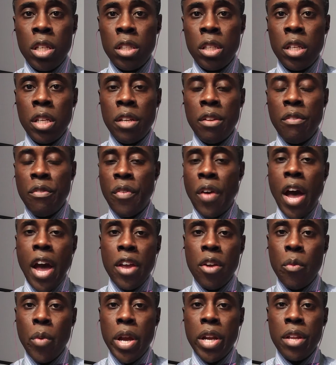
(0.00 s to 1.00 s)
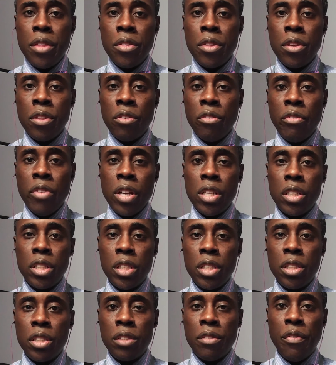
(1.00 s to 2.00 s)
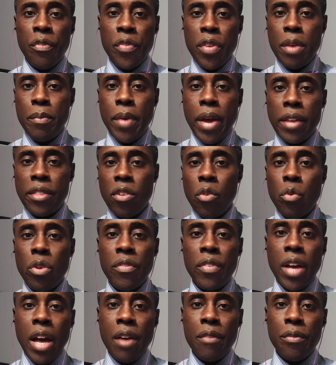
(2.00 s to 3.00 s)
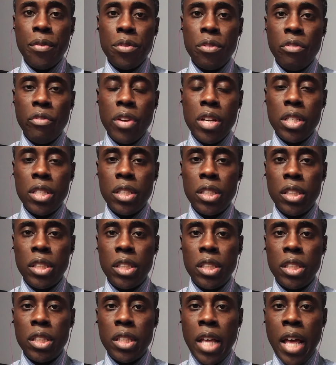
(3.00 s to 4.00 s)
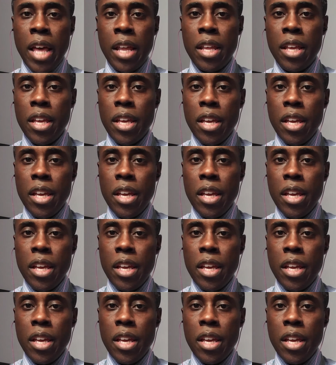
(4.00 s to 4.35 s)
in evaluating the residents, the feedback that we've gotten from the residents is that